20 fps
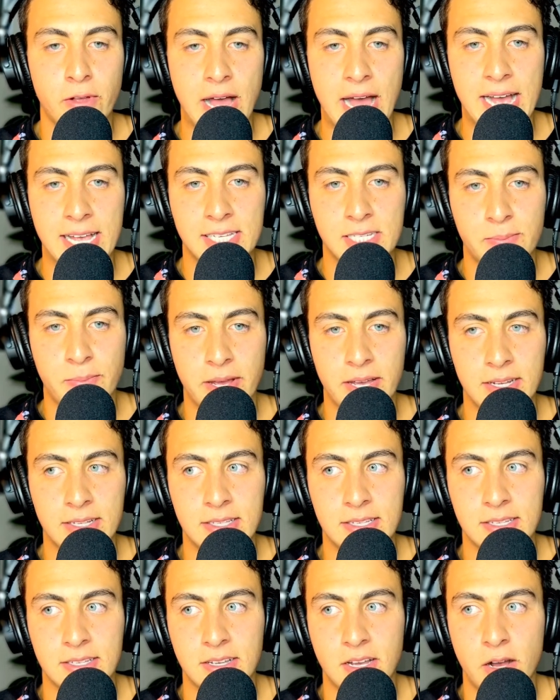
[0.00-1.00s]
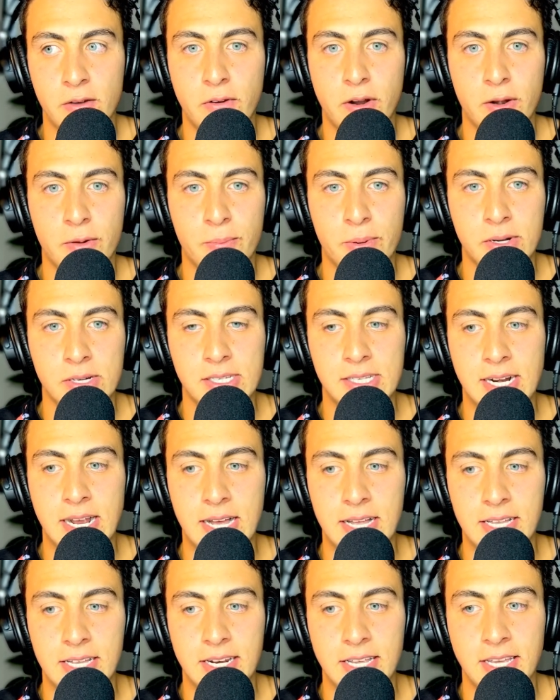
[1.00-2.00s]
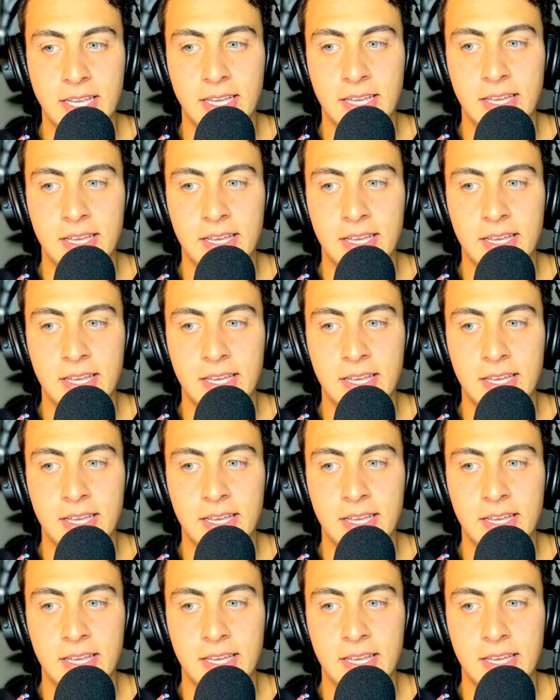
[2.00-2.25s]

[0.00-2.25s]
aspect of our personality,